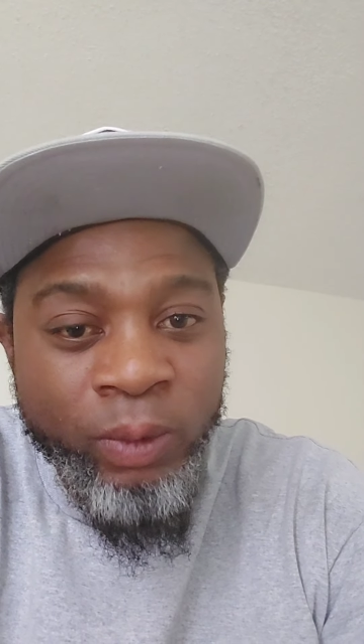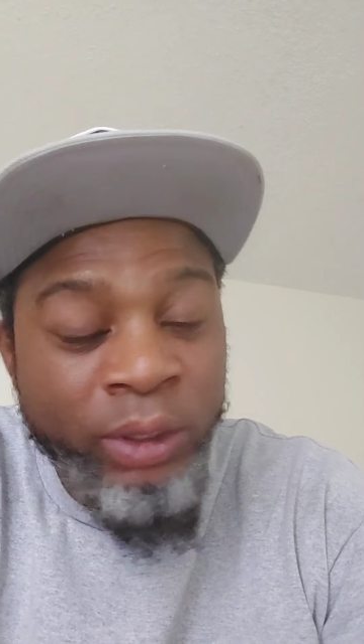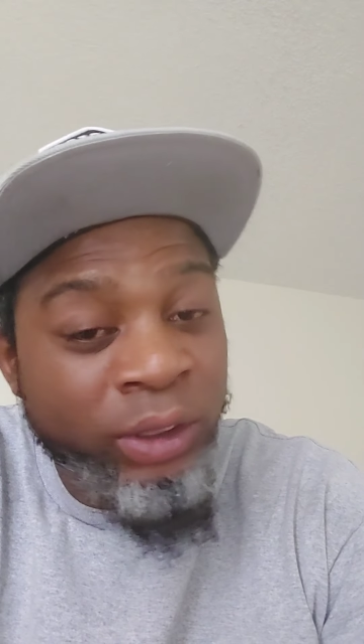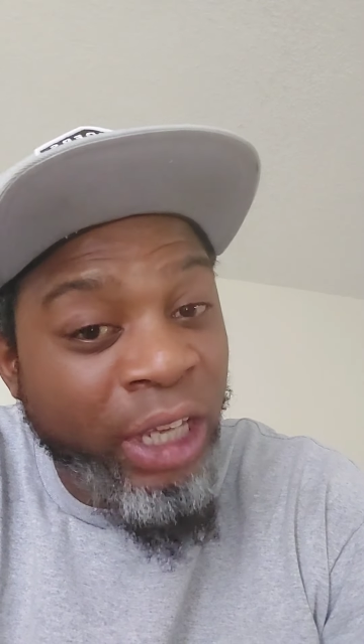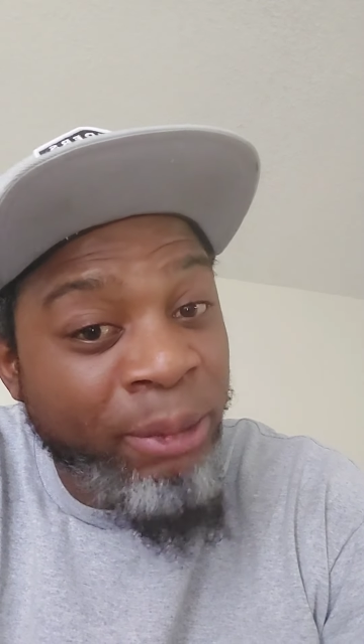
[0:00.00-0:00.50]

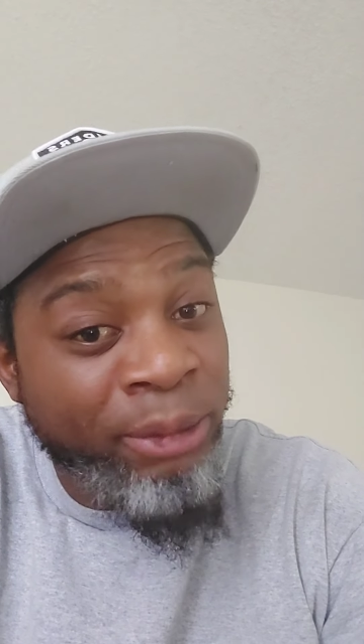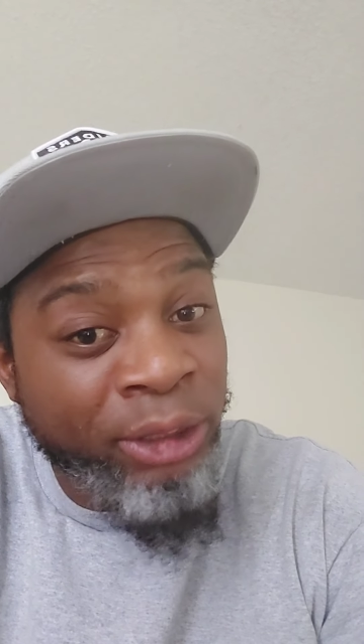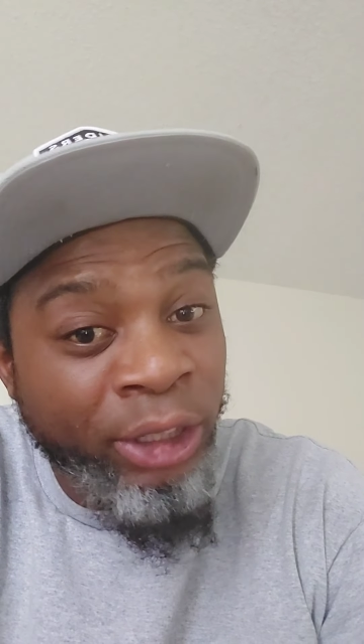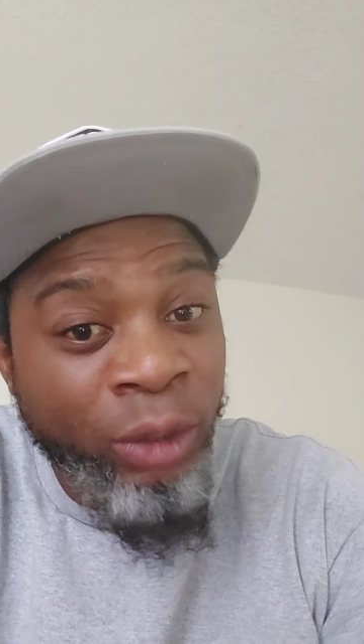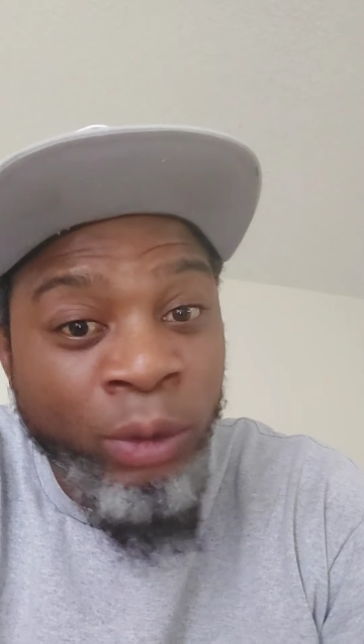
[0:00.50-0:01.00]
Same
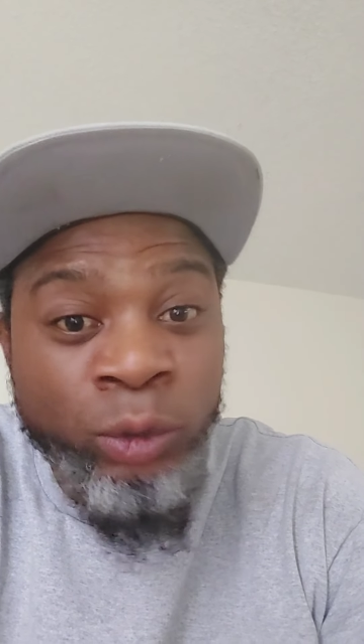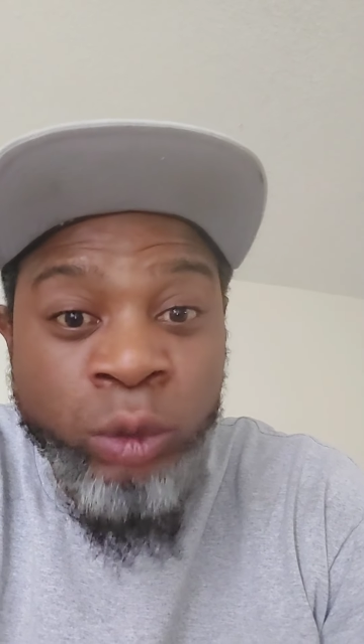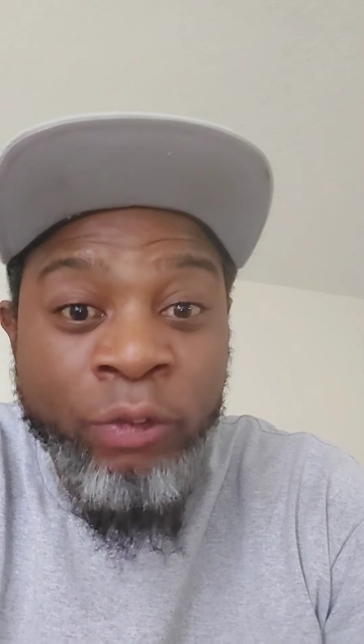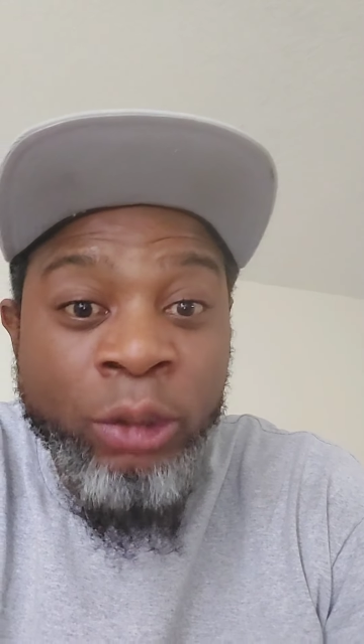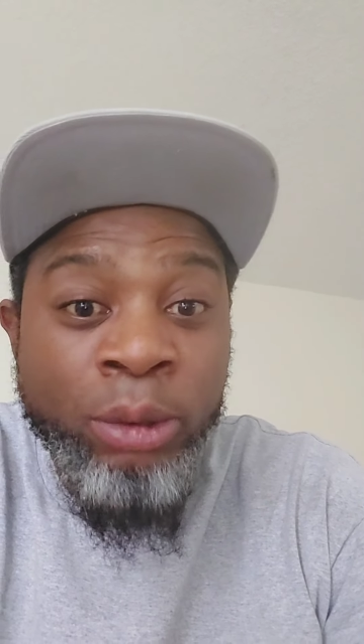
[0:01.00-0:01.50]
city where
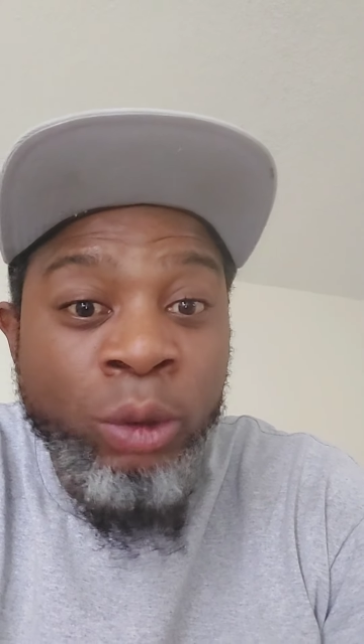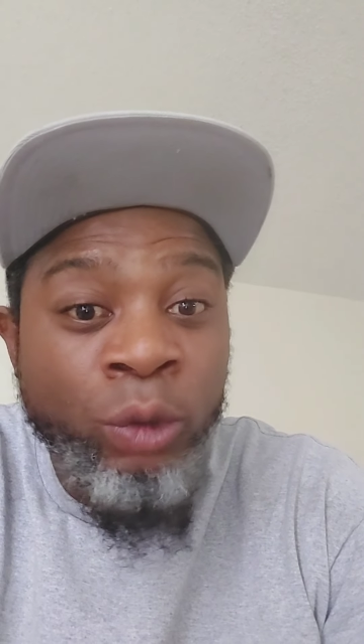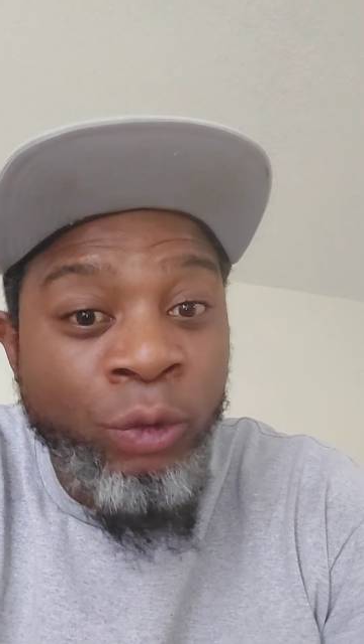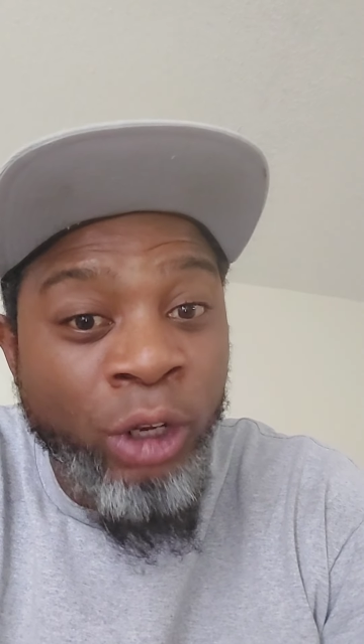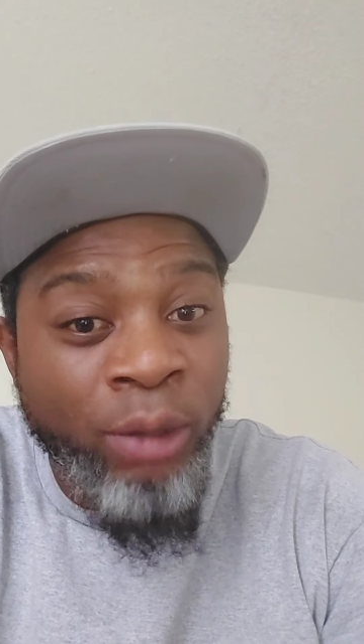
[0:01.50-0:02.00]
Swifty Blue
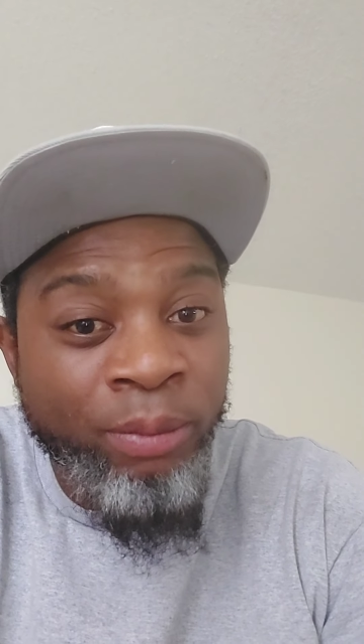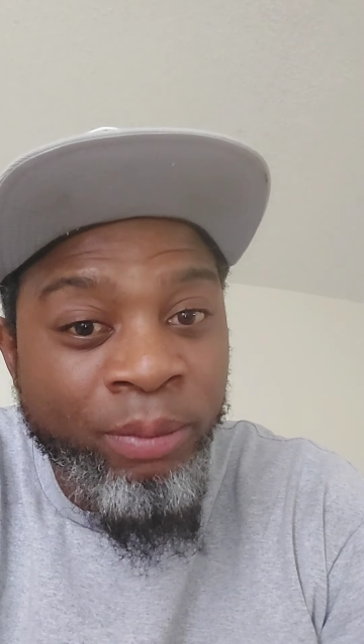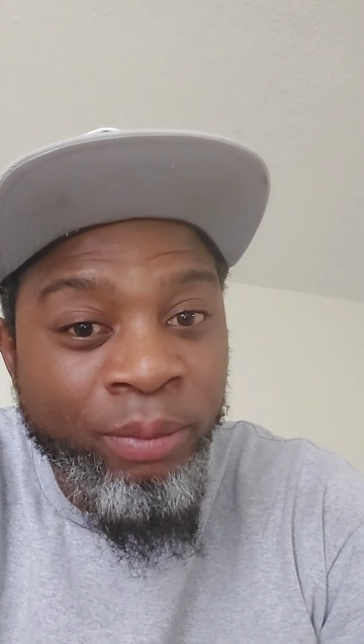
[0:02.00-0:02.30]
is from.